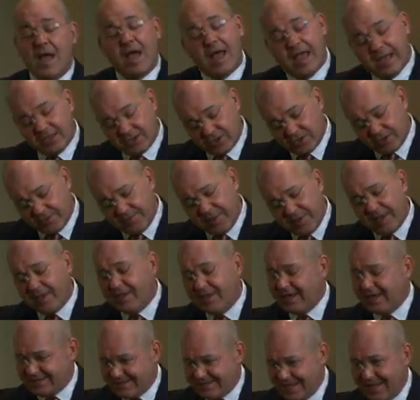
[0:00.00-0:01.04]
It should be,
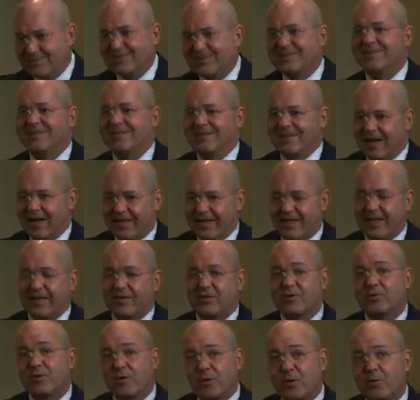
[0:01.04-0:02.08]
yes, absolutely. I think
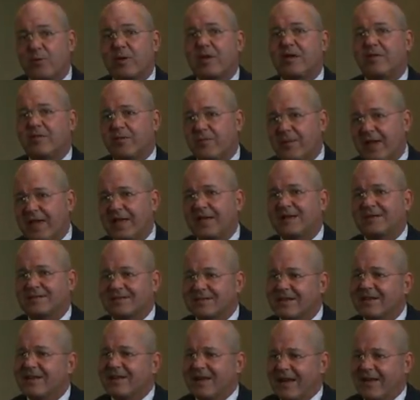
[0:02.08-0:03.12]
2 or 3 of the
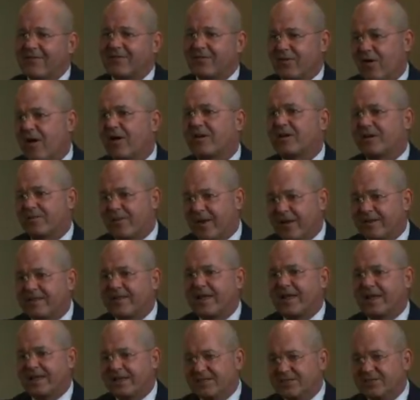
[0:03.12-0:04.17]
panels have talked about
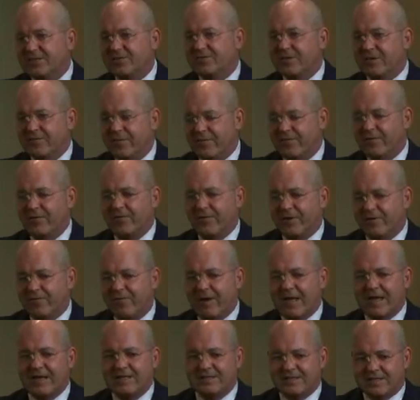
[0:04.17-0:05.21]
that issue of if you can
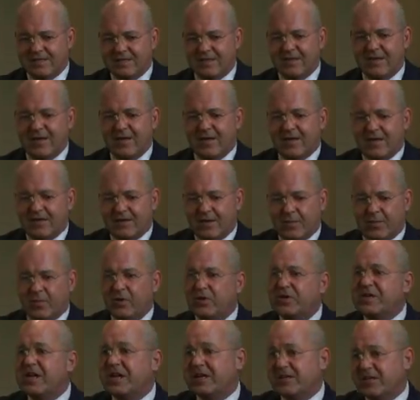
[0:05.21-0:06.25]
raise the
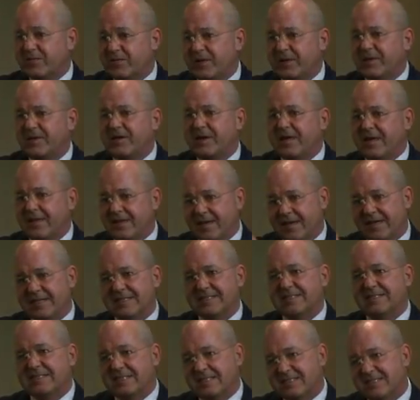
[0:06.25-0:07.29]
predictability and the
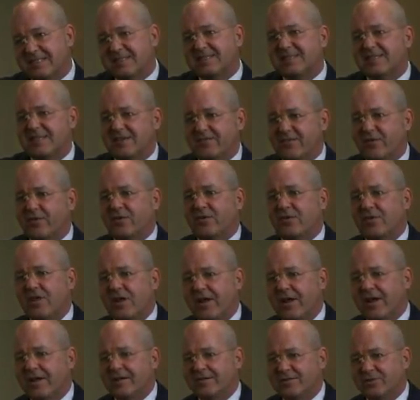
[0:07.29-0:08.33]
consistency of your
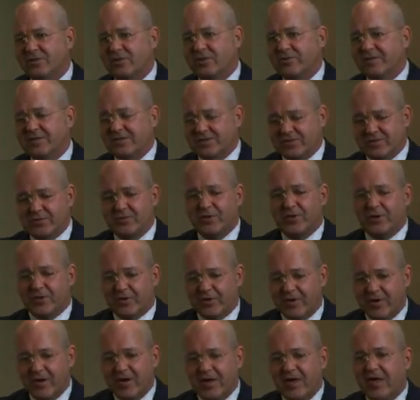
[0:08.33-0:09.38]
client service through
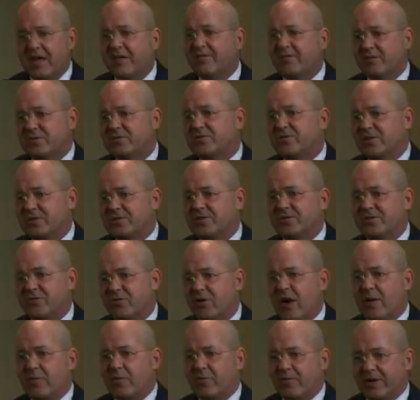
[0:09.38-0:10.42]
your infrastructure and
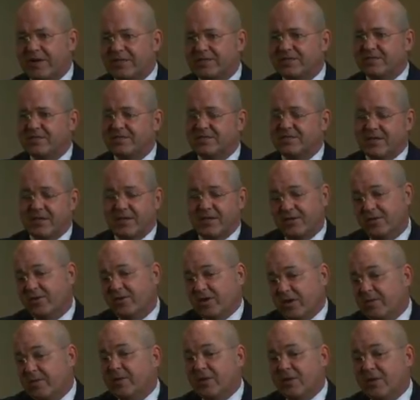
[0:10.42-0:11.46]
your operations, you're
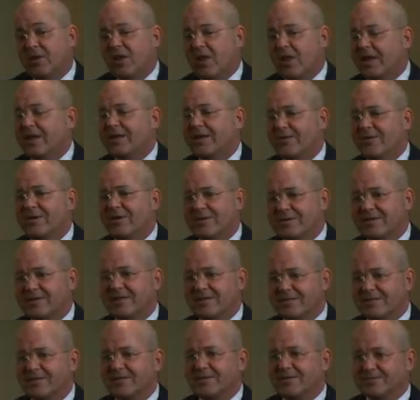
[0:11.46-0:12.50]
going to build client loyalty.
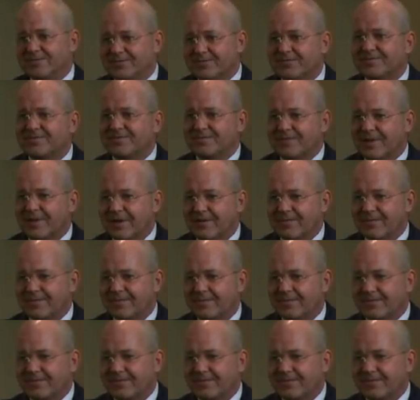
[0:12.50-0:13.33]
So, yep.